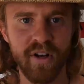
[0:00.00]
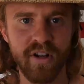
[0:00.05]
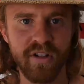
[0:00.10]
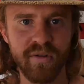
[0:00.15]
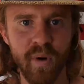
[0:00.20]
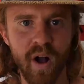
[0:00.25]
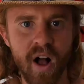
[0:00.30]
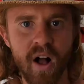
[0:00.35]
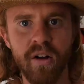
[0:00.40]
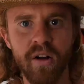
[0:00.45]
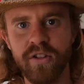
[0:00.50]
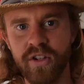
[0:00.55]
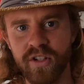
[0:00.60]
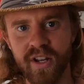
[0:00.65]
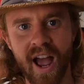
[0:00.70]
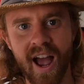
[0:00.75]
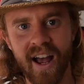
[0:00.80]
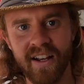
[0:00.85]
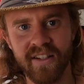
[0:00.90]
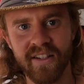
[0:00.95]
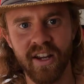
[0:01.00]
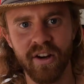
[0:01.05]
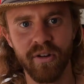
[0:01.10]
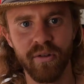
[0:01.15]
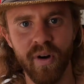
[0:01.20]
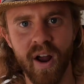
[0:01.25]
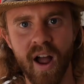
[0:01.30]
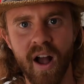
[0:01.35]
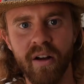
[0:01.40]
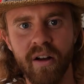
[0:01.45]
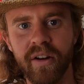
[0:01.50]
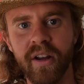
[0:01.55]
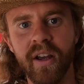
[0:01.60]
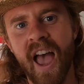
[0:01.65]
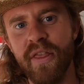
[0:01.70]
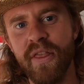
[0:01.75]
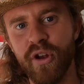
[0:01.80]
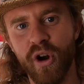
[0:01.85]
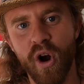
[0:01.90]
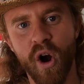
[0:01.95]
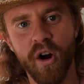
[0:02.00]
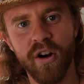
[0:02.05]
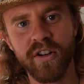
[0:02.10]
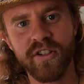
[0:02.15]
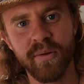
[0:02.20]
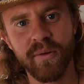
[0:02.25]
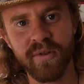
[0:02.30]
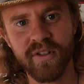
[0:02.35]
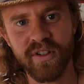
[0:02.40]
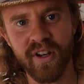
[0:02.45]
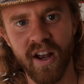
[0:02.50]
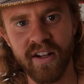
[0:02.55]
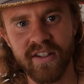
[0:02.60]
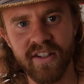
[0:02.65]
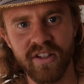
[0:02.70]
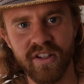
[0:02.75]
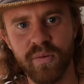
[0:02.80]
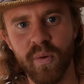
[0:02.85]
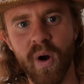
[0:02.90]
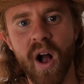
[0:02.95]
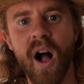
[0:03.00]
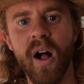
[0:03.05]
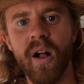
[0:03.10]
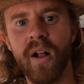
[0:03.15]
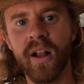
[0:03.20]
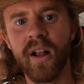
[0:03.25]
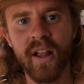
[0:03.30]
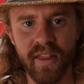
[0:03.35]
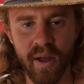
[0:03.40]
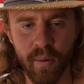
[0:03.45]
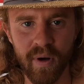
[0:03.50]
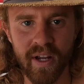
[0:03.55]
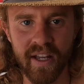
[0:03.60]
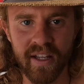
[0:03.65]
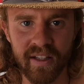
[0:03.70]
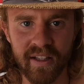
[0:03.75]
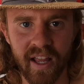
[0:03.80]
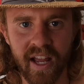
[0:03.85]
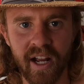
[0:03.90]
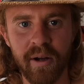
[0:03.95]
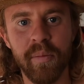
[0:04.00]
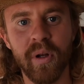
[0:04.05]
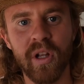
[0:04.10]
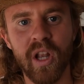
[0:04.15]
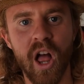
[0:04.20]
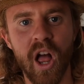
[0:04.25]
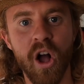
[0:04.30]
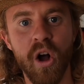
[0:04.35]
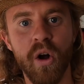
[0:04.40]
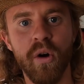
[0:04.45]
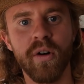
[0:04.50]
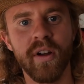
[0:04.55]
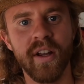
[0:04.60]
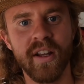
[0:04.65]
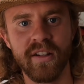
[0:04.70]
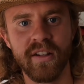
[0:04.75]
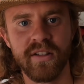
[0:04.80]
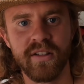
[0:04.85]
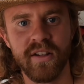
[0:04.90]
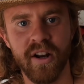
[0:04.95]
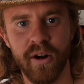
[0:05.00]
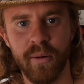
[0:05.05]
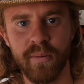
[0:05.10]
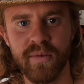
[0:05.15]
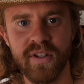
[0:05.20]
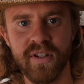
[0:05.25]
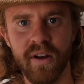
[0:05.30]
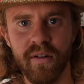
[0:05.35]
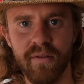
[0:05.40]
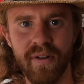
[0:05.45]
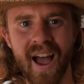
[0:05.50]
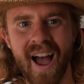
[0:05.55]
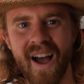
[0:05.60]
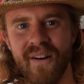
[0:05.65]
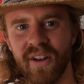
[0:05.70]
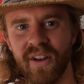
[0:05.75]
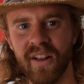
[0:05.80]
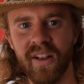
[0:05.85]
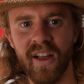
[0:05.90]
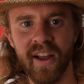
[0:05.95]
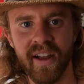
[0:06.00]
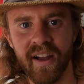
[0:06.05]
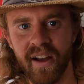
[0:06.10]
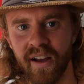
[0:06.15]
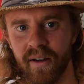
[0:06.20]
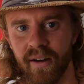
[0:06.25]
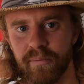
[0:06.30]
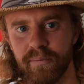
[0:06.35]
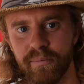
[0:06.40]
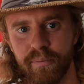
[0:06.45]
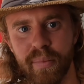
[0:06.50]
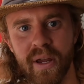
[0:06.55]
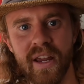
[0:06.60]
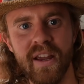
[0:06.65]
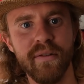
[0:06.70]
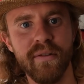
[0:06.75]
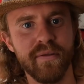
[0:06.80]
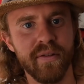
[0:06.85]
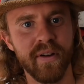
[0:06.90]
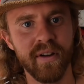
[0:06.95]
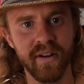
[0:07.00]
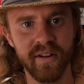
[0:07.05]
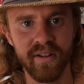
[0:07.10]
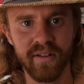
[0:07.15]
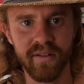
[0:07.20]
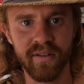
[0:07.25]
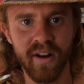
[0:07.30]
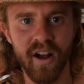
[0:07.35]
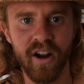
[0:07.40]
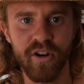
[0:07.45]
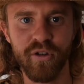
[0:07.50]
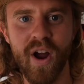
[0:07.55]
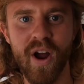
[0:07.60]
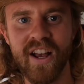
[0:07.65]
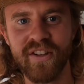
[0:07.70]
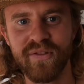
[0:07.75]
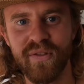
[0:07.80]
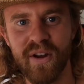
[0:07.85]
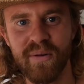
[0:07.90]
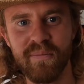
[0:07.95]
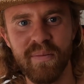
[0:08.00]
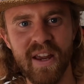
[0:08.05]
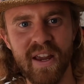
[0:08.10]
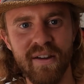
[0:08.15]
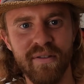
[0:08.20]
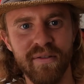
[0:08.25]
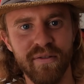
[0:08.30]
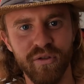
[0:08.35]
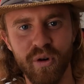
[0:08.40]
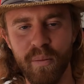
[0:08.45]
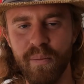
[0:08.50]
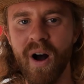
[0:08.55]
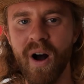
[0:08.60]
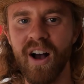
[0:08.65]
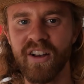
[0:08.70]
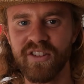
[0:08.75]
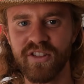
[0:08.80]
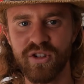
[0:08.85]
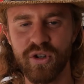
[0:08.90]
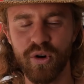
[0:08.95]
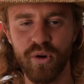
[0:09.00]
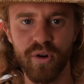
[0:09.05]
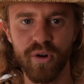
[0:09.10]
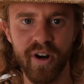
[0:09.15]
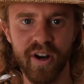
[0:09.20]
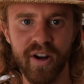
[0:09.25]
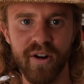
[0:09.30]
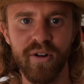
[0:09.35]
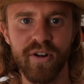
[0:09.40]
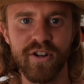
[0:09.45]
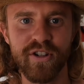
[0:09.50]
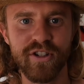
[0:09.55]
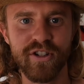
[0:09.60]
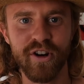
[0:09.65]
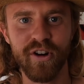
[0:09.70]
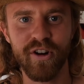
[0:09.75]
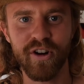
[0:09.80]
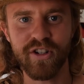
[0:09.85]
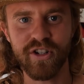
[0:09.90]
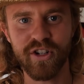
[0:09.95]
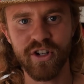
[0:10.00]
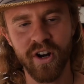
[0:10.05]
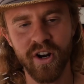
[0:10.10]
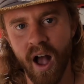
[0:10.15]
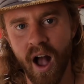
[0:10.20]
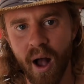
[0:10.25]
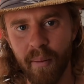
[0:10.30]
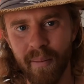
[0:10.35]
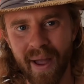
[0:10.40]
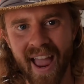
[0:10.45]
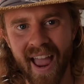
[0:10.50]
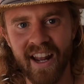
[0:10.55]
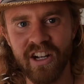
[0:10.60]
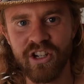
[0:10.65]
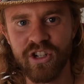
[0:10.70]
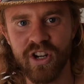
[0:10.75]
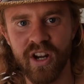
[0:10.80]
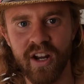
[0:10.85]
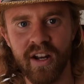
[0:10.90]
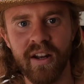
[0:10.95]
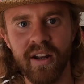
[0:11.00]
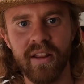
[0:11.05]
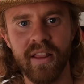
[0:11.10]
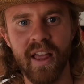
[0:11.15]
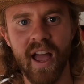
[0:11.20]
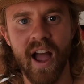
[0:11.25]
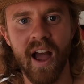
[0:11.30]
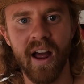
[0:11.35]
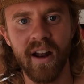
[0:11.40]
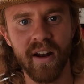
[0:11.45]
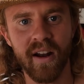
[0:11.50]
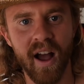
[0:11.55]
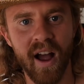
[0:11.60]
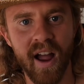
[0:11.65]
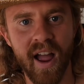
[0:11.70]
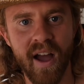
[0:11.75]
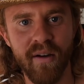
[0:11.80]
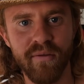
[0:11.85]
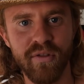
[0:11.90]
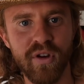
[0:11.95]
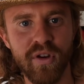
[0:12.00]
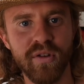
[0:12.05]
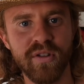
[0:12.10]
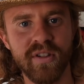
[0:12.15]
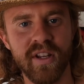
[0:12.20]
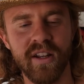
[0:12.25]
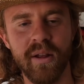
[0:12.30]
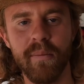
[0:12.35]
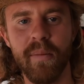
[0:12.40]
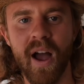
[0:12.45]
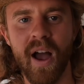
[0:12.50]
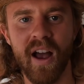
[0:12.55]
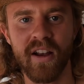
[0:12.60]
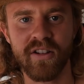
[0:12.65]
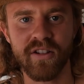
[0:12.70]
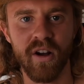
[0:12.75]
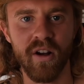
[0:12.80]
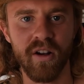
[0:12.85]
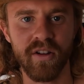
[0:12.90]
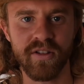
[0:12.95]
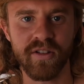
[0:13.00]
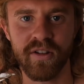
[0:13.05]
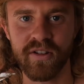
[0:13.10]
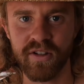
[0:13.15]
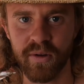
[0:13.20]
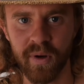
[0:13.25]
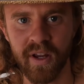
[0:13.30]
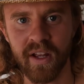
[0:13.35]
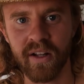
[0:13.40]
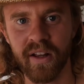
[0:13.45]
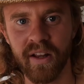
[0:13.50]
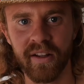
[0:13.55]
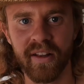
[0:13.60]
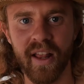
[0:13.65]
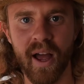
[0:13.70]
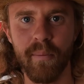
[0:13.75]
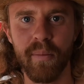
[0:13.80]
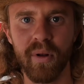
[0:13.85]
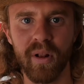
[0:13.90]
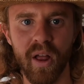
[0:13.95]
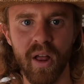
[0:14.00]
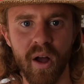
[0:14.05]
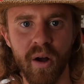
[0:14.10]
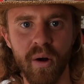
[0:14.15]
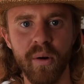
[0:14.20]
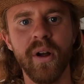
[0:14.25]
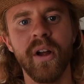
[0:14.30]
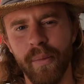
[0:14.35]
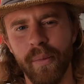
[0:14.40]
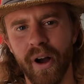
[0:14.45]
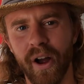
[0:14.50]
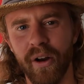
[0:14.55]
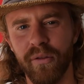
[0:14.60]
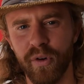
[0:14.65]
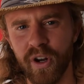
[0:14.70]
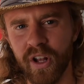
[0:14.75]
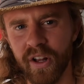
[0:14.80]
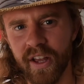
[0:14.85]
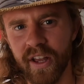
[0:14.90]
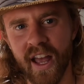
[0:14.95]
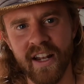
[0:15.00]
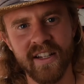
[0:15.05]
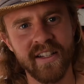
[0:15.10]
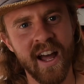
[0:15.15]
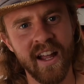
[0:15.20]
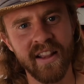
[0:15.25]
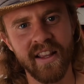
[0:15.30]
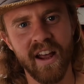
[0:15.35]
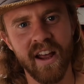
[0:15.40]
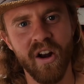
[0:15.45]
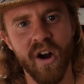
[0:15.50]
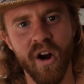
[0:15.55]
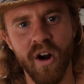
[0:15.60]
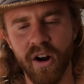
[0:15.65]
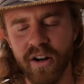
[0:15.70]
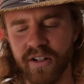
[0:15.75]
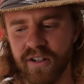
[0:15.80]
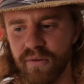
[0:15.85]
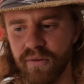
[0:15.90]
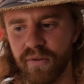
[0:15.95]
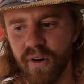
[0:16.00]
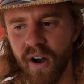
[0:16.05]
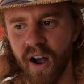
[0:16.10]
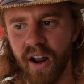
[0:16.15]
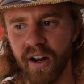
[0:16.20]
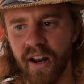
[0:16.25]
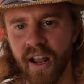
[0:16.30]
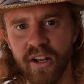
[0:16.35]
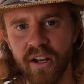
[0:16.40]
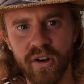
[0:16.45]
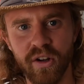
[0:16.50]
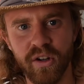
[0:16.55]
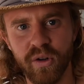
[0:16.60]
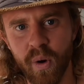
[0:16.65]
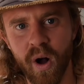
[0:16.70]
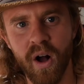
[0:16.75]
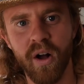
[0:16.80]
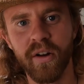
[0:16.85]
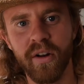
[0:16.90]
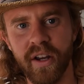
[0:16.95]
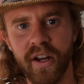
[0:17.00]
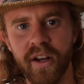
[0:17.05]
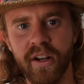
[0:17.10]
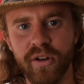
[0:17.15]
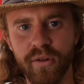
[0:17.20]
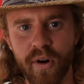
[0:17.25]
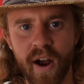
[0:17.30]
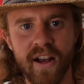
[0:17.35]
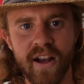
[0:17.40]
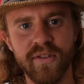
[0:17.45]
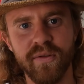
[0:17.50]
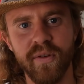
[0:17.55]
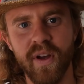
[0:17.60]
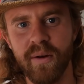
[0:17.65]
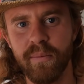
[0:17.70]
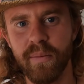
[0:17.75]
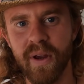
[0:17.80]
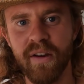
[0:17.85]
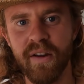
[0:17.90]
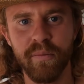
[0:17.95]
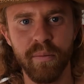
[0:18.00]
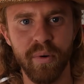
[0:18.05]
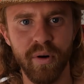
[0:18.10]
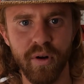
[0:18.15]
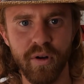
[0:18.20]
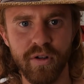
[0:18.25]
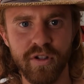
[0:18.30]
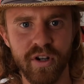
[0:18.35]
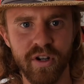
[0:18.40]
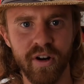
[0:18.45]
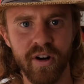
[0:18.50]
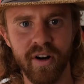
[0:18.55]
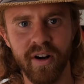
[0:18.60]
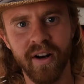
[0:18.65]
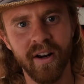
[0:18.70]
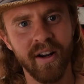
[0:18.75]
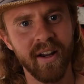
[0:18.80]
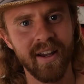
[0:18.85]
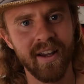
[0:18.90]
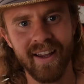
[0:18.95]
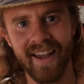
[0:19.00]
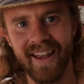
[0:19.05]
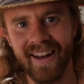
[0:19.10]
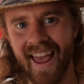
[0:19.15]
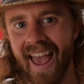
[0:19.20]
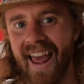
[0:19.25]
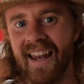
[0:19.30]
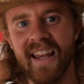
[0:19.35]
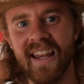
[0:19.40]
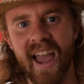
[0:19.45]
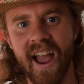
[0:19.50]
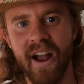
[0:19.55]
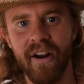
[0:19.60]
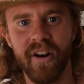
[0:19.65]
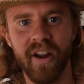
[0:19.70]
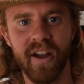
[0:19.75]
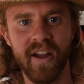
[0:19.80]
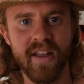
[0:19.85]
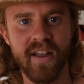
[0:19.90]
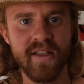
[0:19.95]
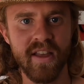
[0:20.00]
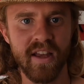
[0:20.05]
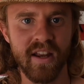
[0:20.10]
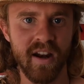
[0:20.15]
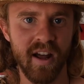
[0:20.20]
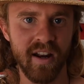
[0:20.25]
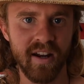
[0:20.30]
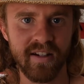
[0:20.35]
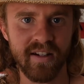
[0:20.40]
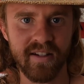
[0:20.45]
as well, just asking around. And there are some sites as well that we can link below in terms of having like a beef grass-fed beef repository or search engine that I have used in the past also. So we can link that below. But really, it's not that hard to find a good quality grass-fed beef producer in any area in the United